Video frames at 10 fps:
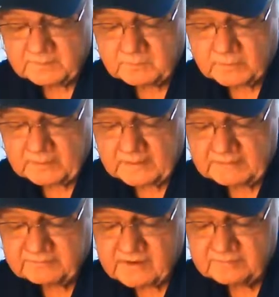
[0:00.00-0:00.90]
the morning
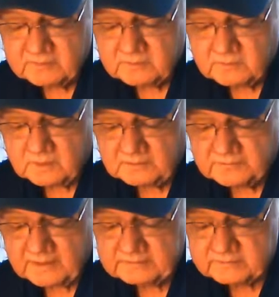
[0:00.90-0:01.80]
line favorite,
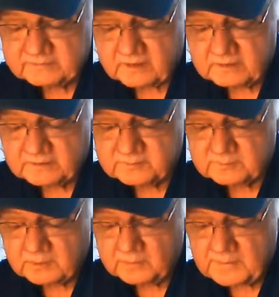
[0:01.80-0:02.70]
qualifies as a harness
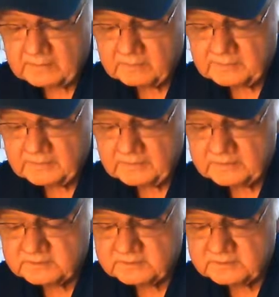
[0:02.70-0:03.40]
pro power pony,